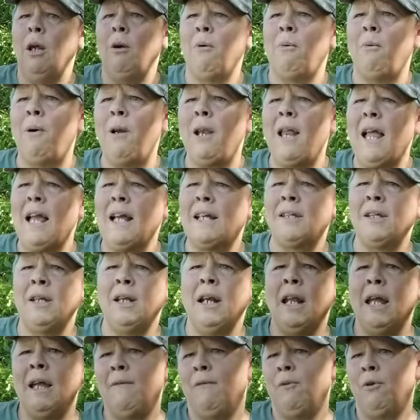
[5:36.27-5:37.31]
relaxing
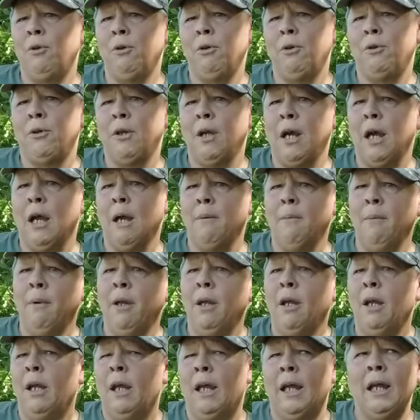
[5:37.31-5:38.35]
and having a good time.
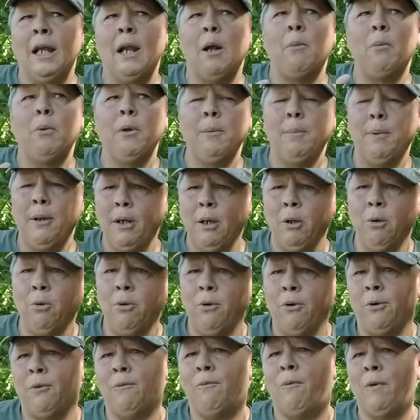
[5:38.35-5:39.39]
And I will be
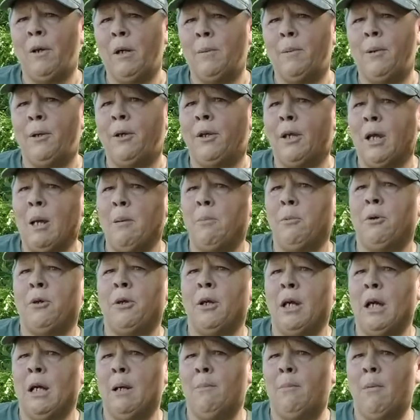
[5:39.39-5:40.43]
doing some filming time to
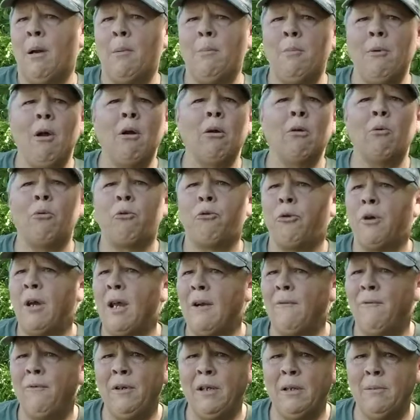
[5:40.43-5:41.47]
time. I'm not going to try
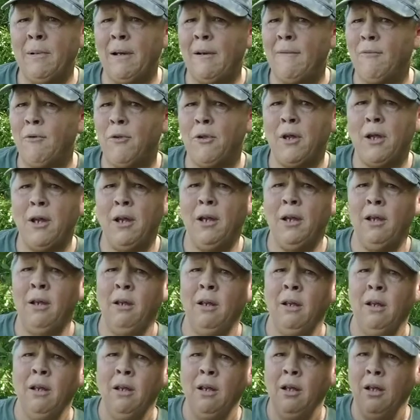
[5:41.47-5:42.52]
to film everything.
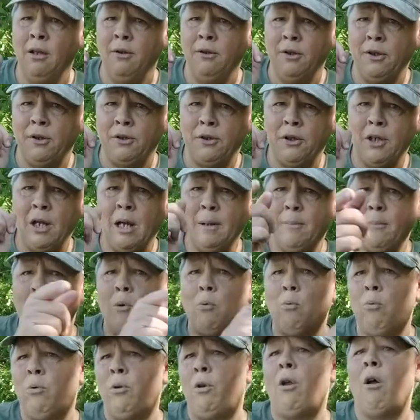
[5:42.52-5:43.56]
This camera
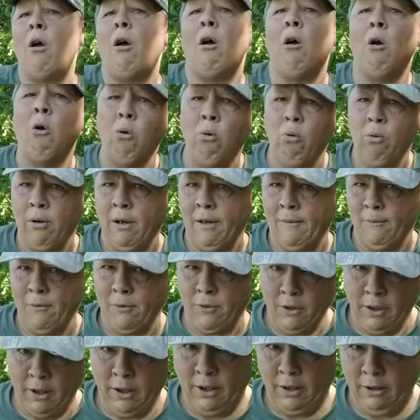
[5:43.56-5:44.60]
will not hold
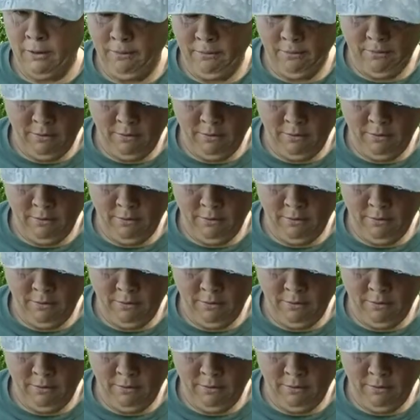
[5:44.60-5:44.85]
everything